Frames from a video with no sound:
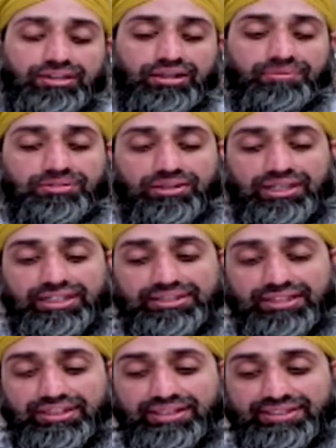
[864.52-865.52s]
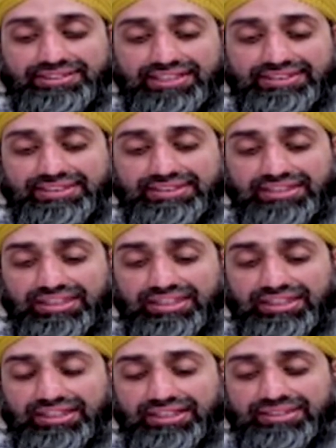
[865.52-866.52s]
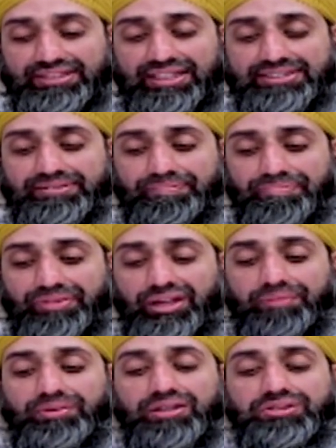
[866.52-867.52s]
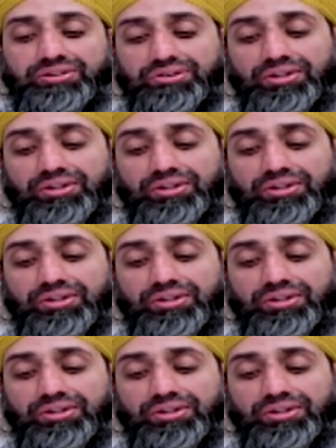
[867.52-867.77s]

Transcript: rahmatullahi ta'ala, stated that I'm not